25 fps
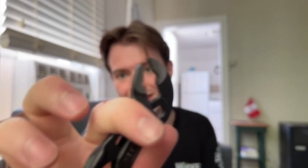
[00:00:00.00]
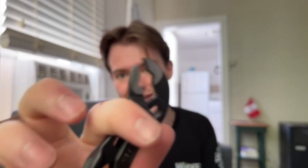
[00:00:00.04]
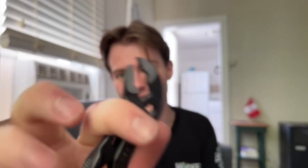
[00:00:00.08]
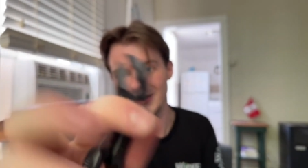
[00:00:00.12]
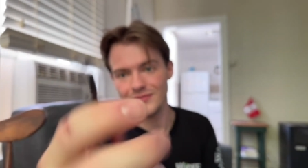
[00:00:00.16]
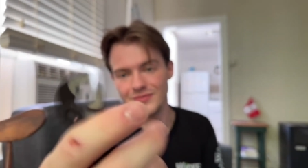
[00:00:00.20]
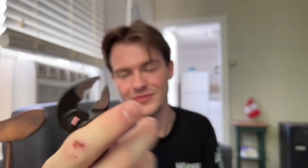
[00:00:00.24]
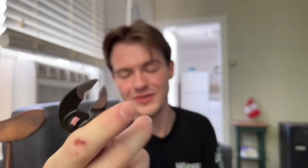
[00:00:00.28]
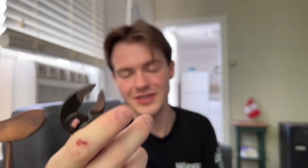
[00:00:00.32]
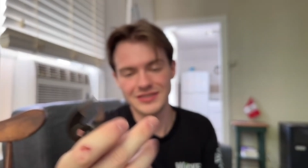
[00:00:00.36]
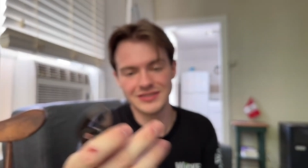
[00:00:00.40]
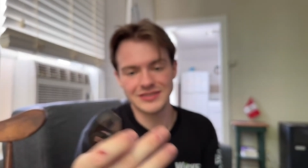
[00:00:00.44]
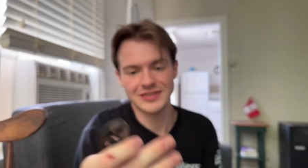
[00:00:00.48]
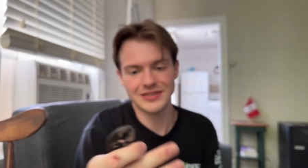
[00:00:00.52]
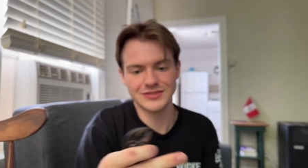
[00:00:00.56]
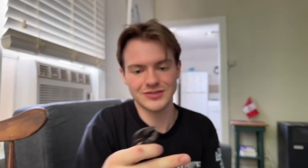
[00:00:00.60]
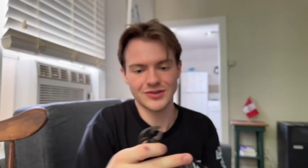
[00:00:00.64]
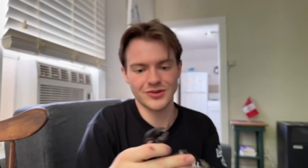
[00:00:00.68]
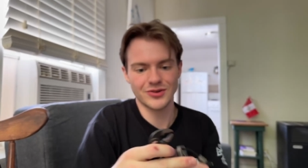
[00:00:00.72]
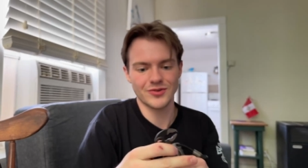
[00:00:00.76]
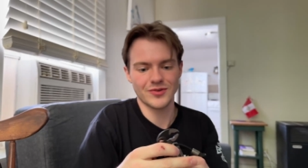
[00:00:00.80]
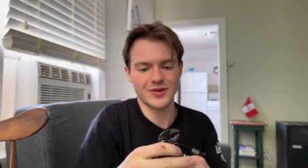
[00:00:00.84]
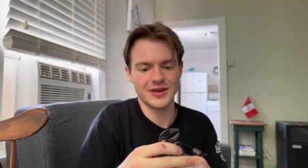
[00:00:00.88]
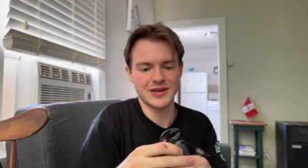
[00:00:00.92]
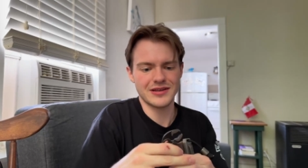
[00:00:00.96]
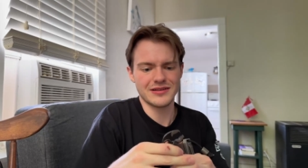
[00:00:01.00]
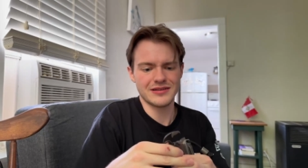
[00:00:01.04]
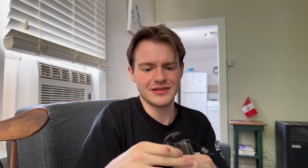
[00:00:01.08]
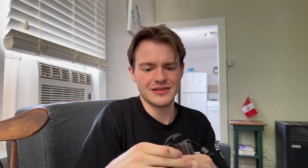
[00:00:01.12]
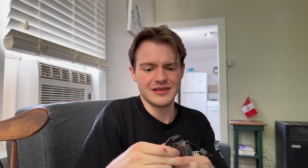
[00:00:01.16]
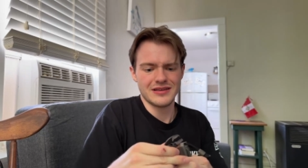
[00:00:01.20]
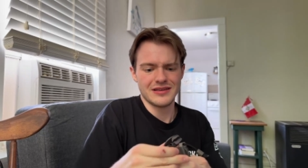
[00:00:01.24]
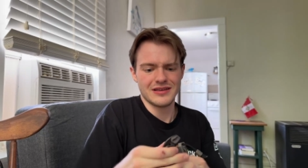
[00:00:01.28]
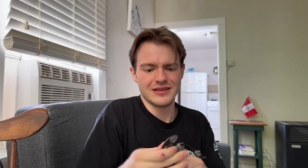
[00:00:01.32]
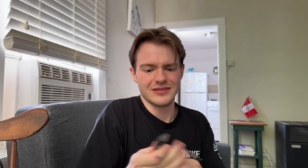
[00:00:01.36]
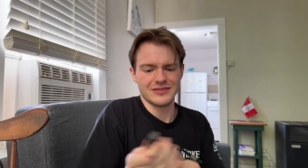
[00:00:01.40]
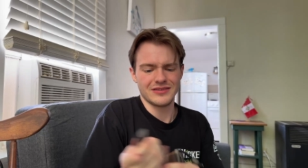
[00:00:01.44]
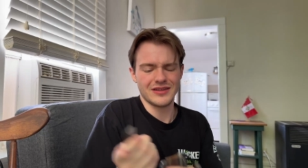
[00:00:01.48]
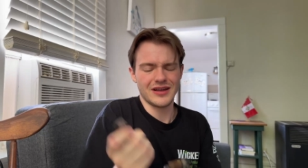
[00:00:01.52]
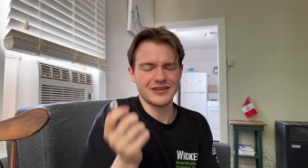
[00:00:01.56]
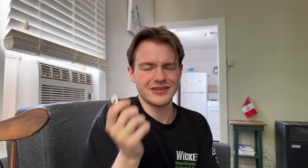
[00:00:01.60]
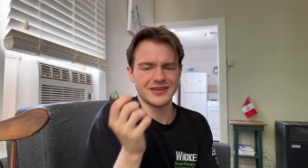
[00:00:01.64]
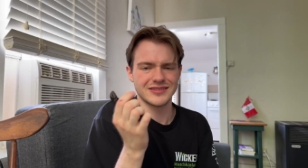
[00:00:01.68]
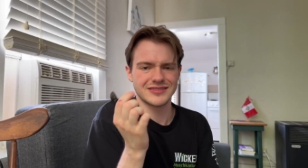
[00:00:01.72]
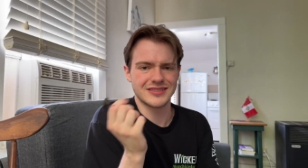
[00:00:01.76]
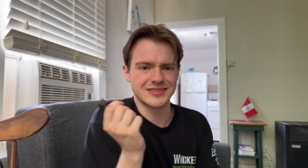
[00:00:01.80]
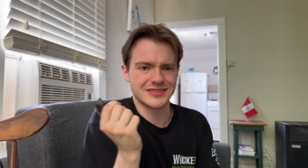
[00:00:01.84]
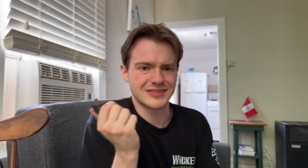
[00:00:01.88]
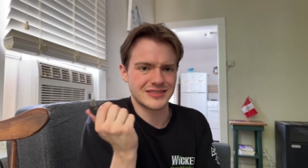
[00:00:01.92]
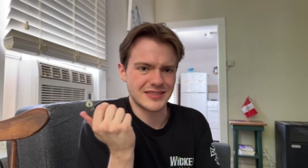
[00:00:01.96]
These things are great. Not
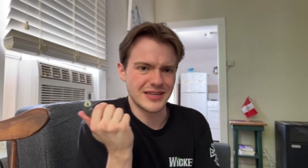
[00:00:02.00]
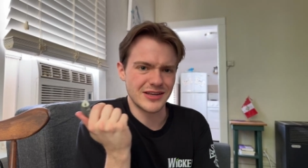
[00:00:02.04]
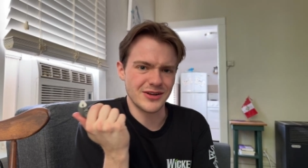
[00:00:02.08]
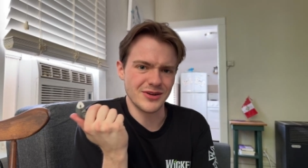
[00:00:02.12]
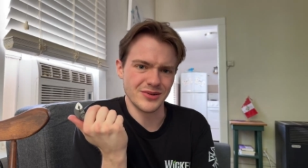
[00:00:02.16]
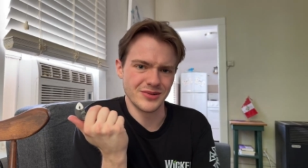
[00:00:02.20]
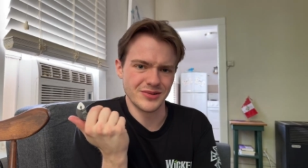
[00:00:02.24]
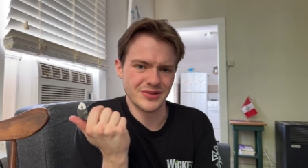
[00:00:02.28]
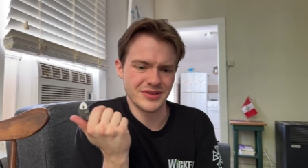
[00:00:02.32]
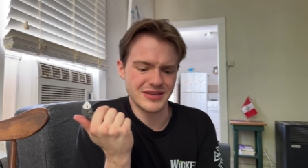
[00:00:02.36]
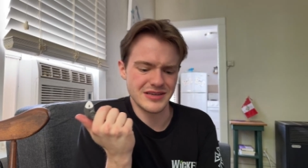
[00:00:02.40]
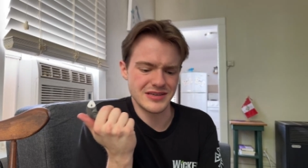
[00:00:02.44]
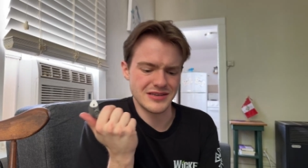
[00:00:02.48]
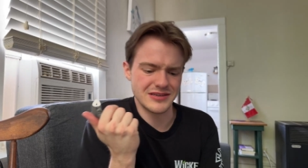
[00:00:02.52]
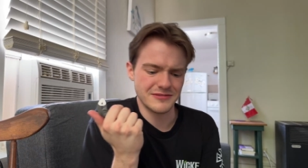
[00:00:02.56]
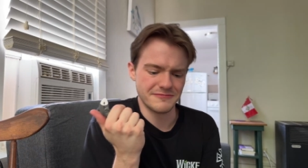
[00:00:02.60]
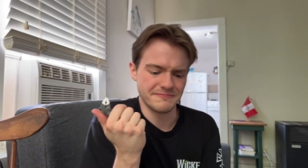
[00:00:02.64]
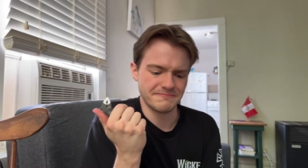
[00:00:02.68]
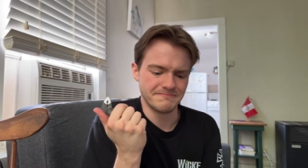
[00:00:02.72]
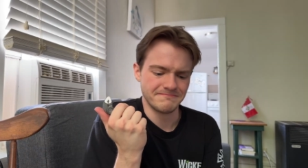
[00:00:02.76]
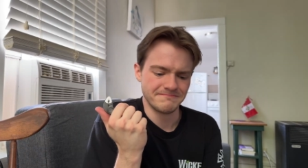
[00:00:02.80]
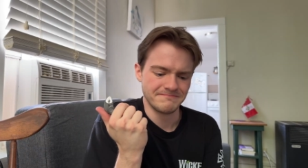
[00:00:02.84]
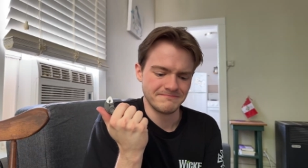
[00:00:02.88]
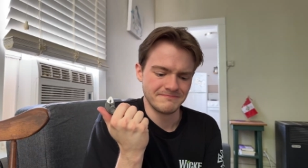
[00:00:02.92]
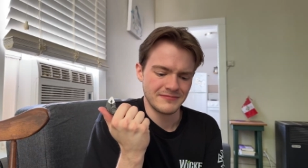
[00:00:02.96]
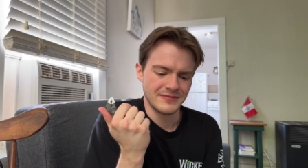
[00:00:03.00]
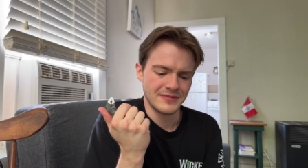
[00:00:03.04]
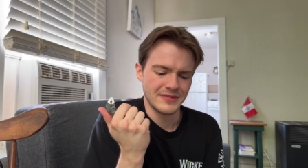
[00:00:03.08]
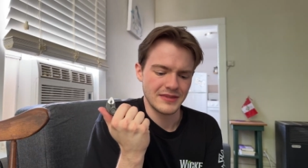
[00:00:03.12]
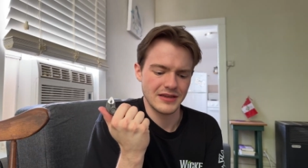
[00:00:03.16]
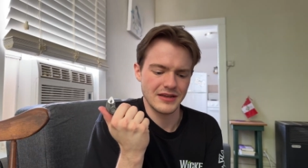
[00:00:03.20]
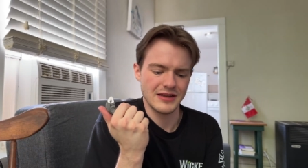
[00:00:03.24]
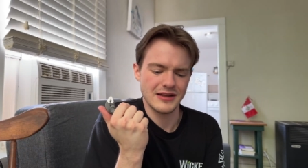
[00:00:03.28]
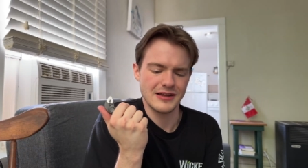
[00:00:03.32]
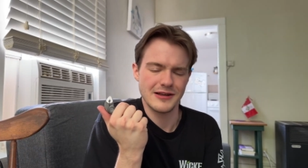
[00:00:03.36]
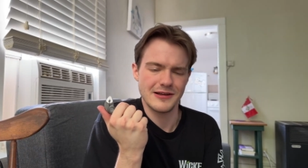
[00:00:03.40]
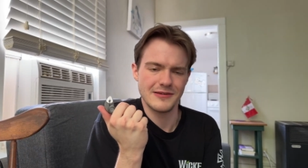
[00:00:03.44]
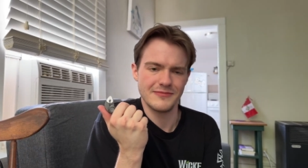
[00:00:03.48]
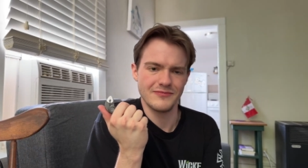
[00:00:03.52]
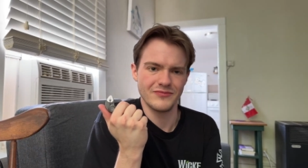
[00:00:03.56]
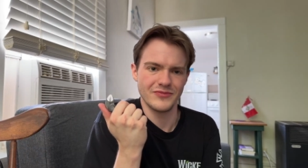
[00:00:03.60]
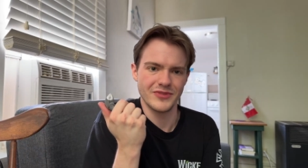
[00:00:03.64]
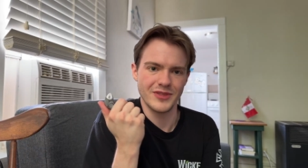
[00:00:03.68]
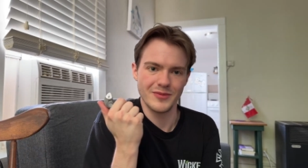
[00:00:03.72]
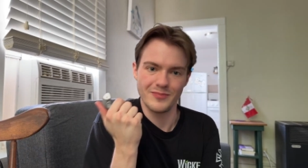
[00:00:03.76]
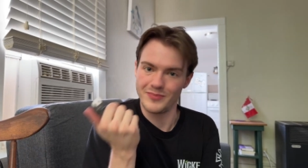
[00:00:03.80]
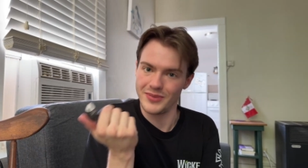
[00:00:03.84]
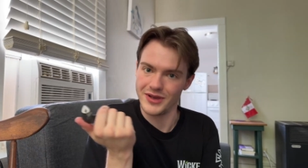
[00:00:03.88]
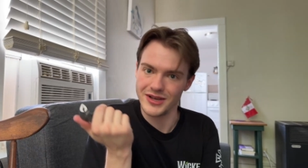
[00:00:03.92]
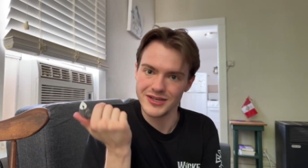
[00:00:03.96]
necessarily
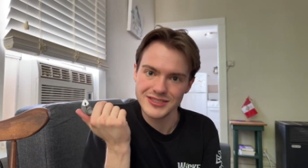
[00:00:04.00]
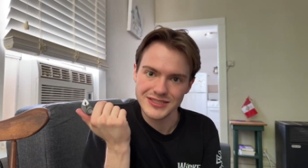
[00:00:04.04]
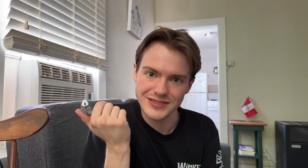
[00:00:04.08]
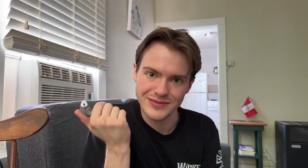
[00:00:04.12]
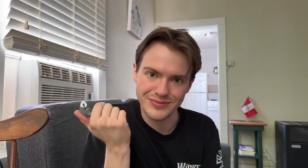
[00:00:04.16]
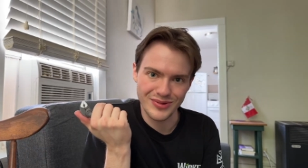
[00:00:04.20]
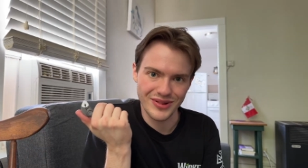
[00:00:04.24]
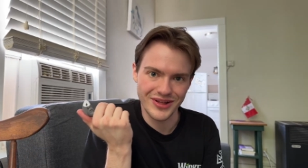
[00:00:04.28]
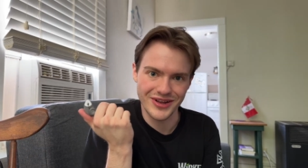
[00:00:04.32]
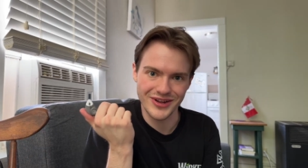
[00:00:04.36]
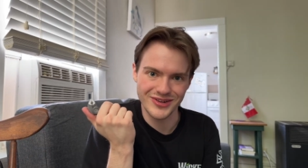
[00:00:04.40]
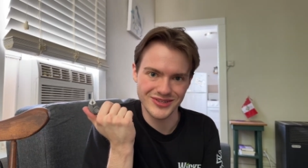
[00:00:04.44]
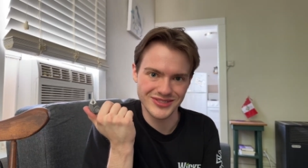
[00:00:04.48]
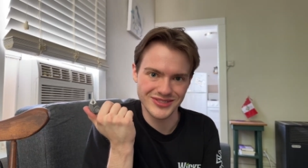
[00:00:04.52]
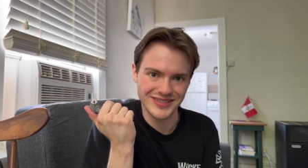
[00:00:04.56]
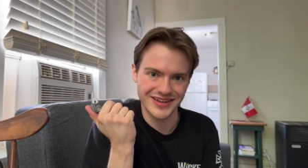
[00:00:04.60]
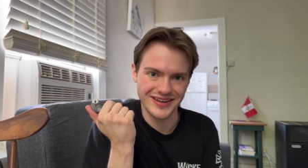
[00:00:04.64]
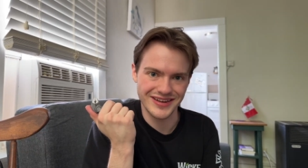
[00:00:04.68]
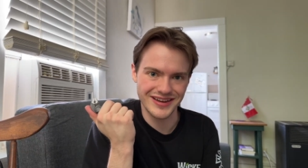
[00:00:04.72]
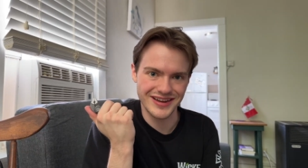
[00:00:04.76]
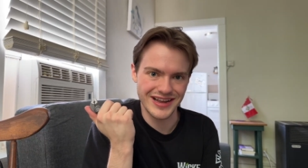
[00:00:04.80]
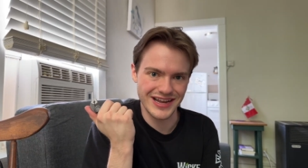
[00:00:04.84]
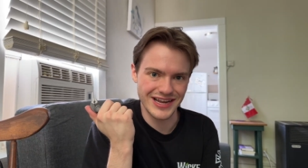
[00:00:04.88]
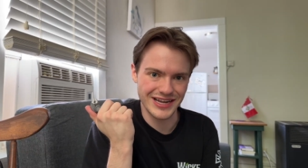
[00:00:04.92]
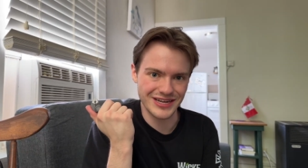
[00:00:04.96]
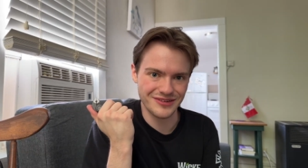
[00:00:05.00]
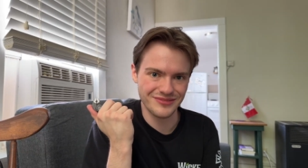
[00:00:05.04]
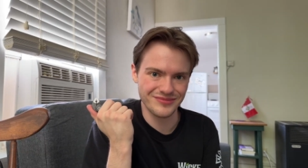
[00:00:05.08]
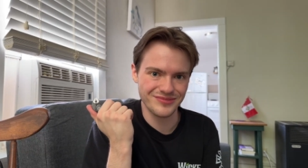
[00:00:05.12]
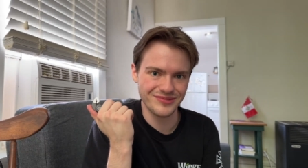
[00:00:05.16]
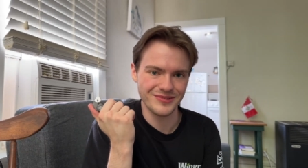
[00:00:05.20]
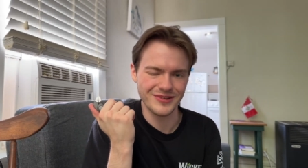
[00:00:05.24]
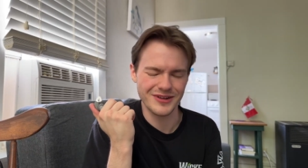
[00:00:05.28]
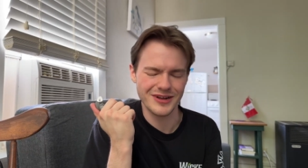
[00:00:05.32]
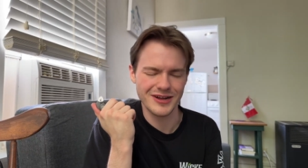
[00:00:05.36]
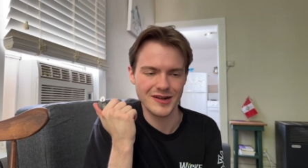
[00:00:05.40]
the best pliers that I have.